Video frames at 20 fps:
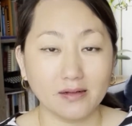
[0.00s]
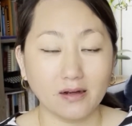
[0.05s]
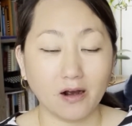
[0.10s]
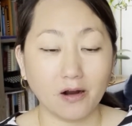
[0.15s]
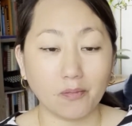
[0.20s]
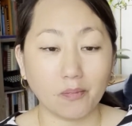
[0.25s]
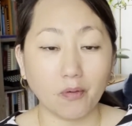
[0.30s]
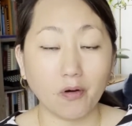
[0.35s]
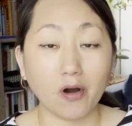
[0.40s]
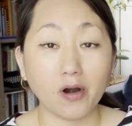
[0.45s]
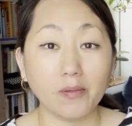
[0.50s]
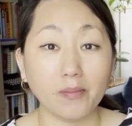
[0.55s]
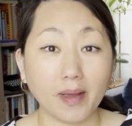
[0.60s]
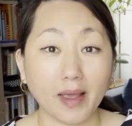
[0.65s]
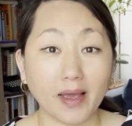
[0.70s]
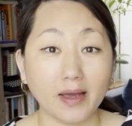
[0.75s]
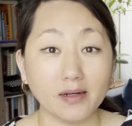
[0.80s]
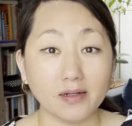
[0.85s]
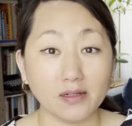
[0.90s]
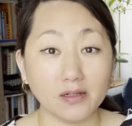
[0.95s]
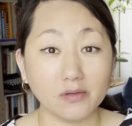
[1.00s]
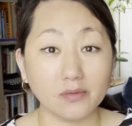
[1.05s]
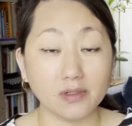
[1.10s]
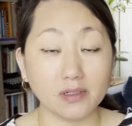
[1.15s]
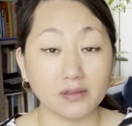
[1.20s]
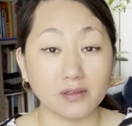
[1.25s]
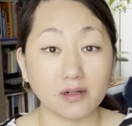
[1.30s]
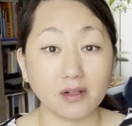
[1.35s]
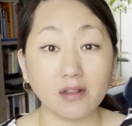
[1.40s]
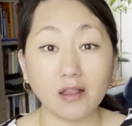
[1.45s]
a poor man who
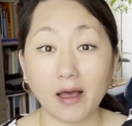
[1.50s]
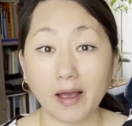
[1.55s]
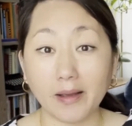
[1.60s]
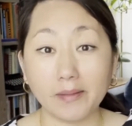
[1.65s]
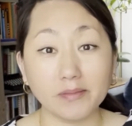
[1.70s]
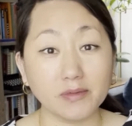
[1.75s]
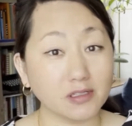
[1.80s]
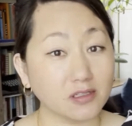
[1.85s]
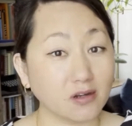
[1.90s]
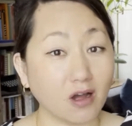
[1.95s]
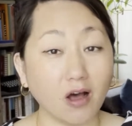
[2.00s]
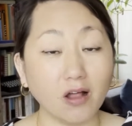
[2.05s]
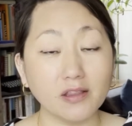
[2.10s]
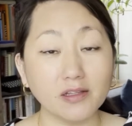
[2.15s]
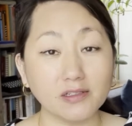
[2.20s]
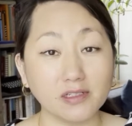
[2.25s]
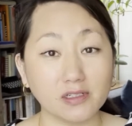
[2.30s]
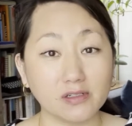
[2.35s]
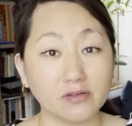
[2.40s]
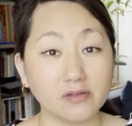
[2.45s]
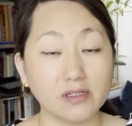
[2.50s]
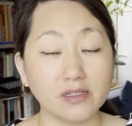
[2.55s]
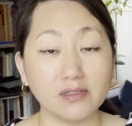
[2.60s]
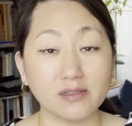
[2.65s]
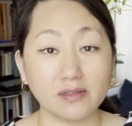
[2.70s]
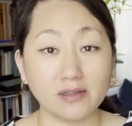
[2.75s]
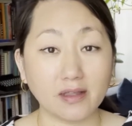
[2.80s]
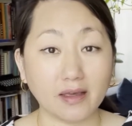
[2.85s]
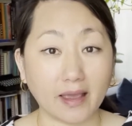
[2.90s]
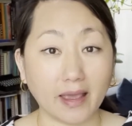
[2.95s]
would climb the tallest trees
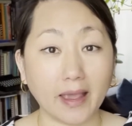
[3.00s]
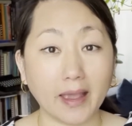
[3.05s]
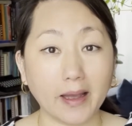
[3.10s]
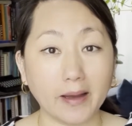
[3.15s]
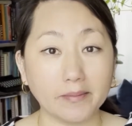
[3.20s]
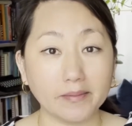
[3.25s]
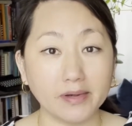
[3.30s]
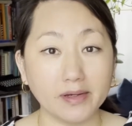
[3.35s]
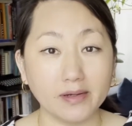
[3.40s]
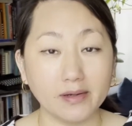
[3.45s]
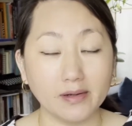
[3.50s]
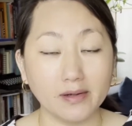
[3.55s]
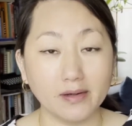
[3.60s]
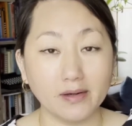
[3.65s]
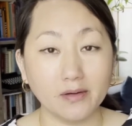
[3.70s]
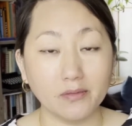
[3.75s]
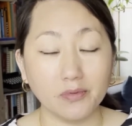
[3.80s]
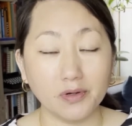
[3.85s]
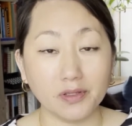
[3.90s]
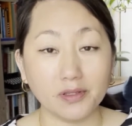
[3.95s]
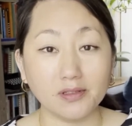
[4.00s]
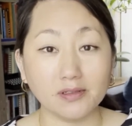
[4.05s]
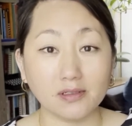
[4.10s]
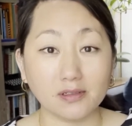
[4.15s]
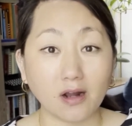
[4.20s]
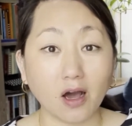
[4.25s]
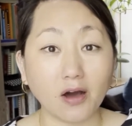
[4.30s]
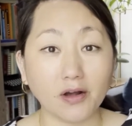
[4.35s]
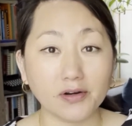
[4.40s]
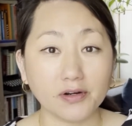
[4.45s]
in the camp with his
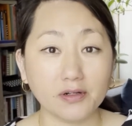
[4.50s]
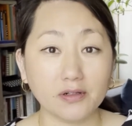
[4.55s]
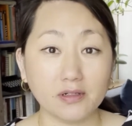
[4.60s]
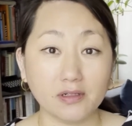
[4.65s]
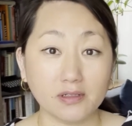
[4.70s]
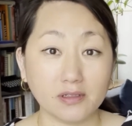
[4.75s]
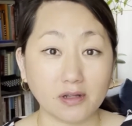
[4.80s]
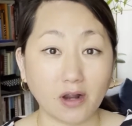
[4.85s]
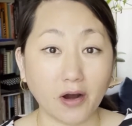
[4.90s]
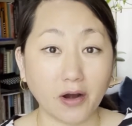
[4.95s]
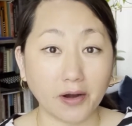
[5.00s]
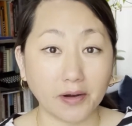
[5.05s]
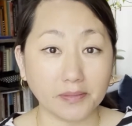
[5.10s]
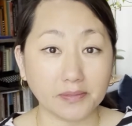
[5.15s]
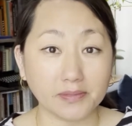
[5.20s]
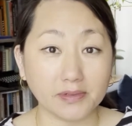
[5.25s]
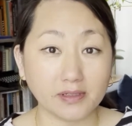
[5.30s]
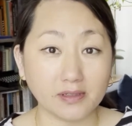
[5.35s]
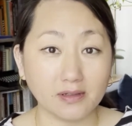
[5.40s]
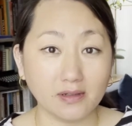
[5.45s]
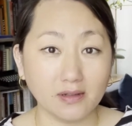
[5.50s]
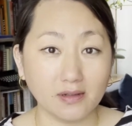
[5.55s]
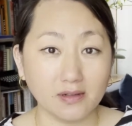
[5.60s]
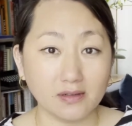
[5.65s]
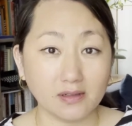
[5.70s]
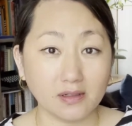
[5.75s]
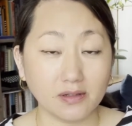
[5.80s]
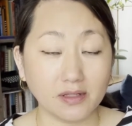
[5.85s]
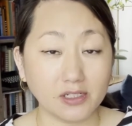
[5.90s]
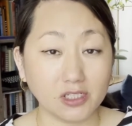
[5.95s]
daughter in his arms
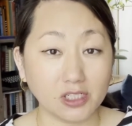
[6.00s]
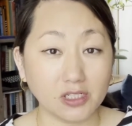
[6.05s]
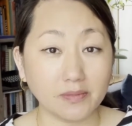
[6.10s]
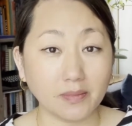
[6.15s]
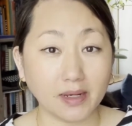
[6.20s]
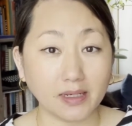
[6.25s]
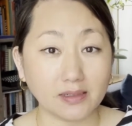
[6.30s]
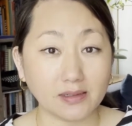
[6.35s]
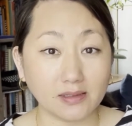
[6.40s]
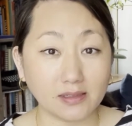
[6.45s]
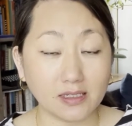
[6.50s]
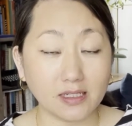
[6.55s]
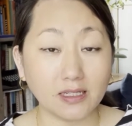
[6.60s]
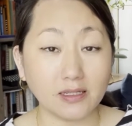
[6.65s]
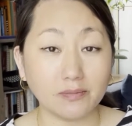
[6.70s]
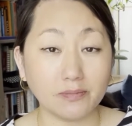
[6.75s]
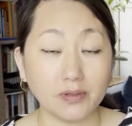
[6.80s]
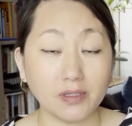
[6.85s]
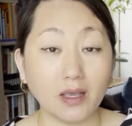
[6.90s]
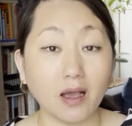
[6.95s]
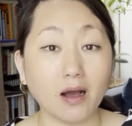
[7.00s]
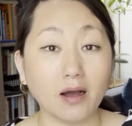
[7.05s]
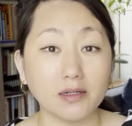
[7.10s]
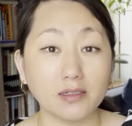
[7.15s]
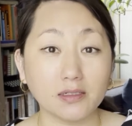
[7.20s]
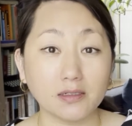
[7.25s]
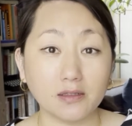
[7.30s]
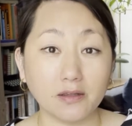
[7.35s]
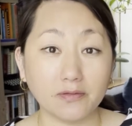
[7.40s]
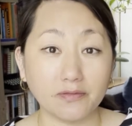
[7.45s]
so that she might see
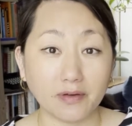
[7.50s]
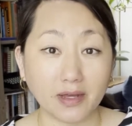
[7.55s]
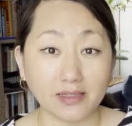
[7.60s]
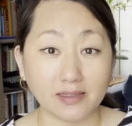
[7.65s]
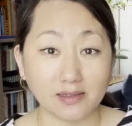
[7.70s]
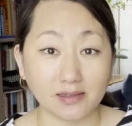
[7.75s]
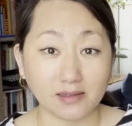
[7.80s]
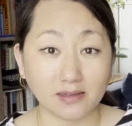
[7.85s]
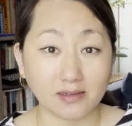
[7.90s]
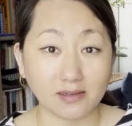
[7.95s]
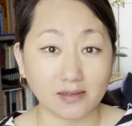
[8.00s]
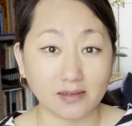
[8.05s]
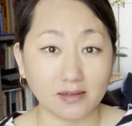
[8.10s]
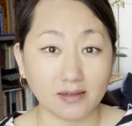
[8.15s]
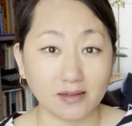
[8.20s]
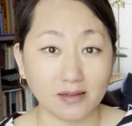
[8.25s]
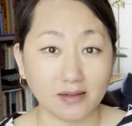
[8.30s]
beyond the fences.